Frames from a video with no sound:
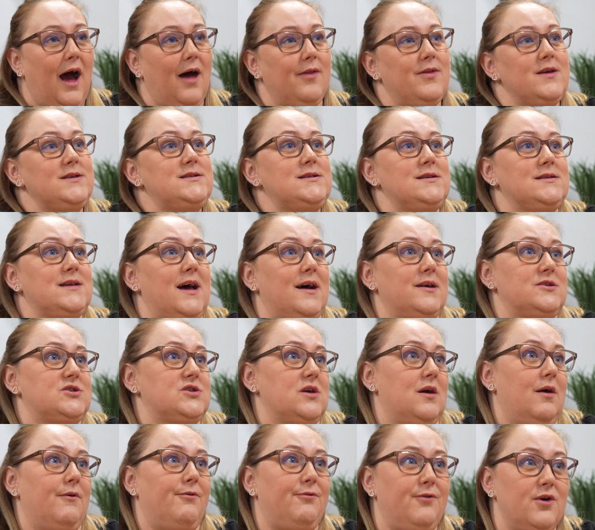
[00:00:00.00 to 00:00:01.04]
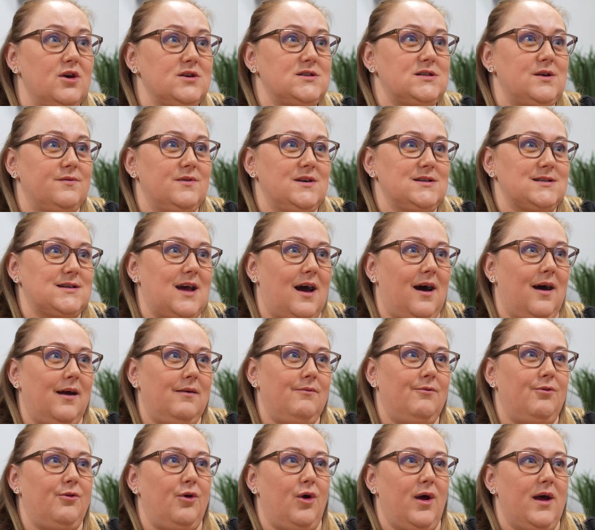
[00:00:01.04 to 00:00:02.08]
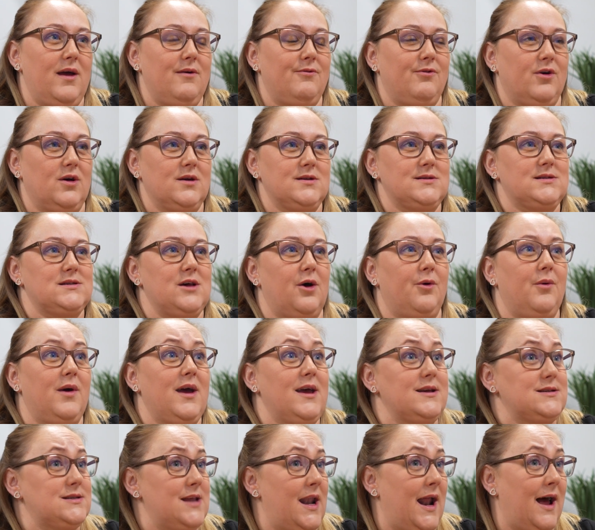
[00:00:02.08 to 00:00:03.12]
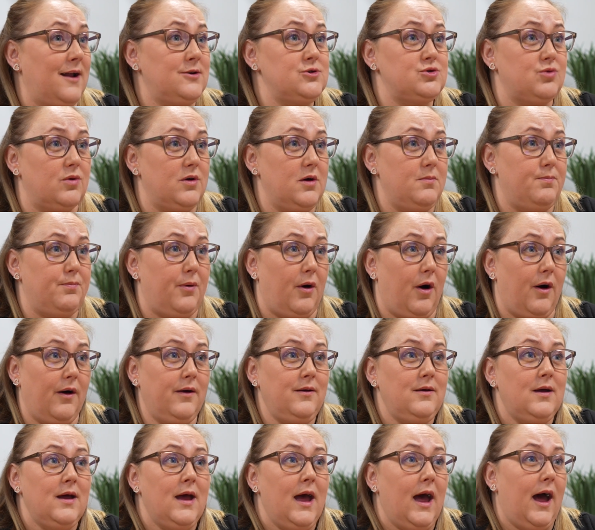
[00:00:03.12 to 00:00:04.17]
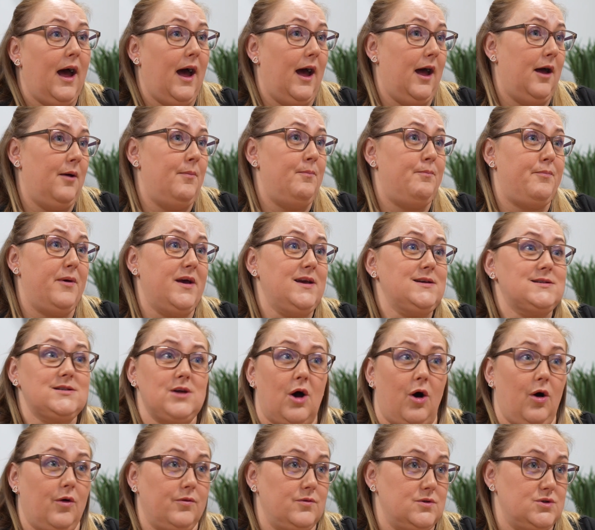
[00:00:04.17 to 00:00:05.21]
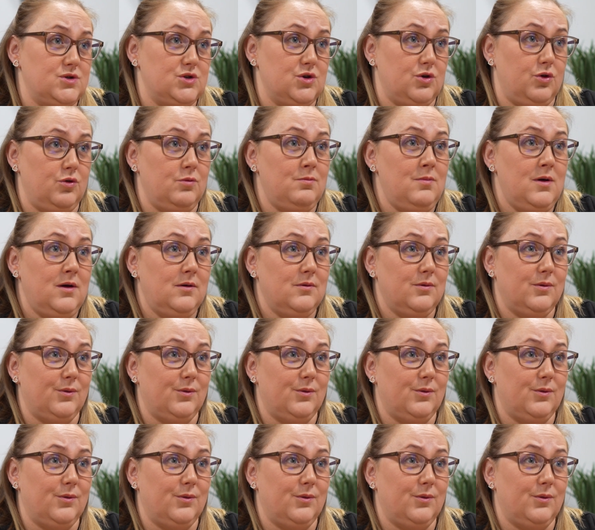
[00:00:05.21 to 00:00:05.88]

and this is actually a first of its kind for AVer. So it's an Android bar based on Zoom.